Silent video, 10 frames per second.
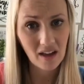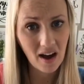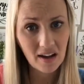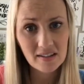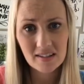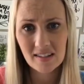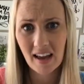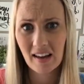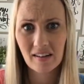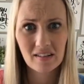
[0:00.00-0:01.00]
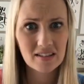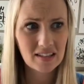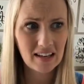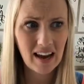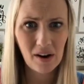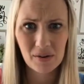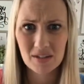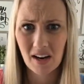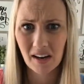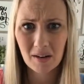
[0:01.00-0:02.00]
thoughts and see how I
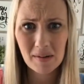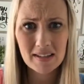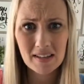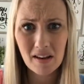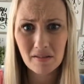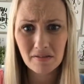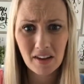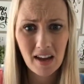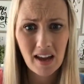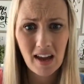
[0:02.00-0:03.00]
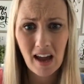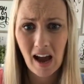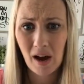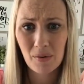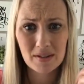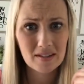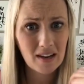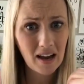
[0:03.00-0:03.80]
was talking to myself. I was